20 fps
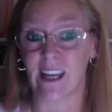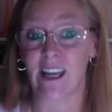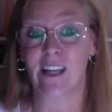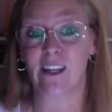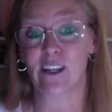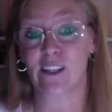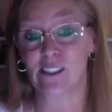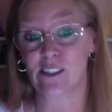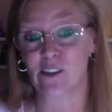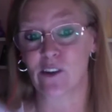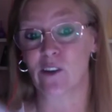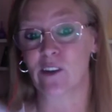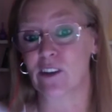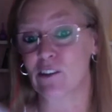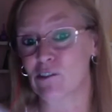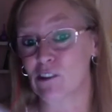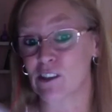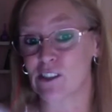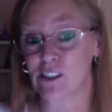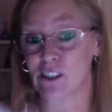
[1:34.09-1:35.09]
and is known
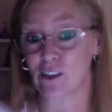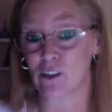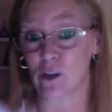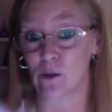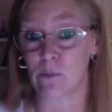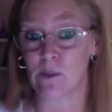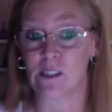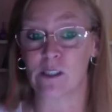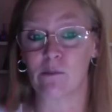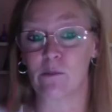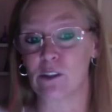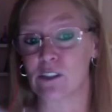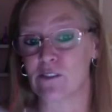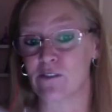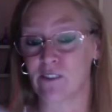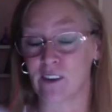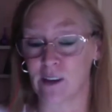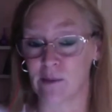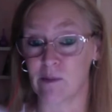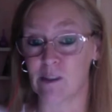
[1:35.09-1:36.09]
across the globe as the most
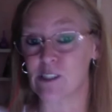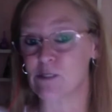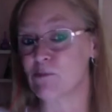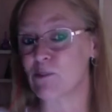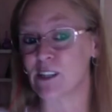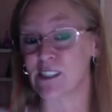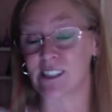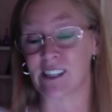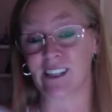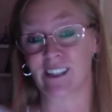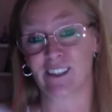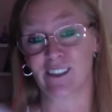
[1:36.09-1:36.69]
famous president